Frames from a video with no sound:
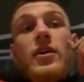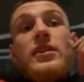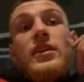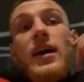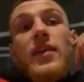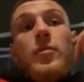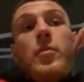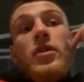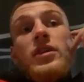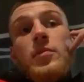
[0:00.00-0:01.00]
I think I have a
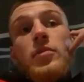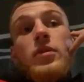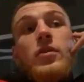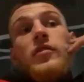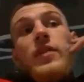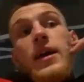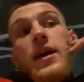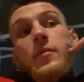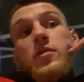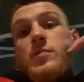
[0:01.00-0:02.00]
point to prove,
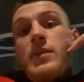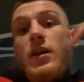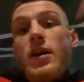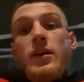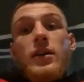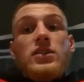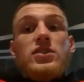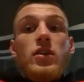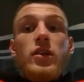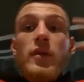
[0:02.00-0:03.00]
and um, there's been lot, lots
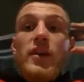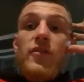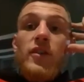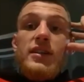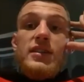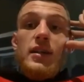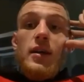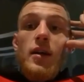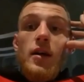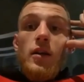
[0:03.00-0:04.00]
of lightweight fights,
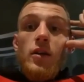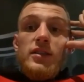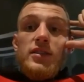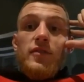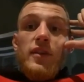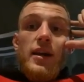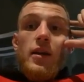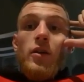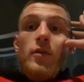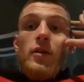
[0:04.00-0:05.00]
lots of uh,
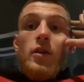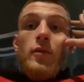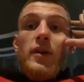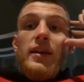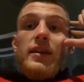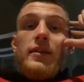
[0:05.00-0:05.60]
light, lightweight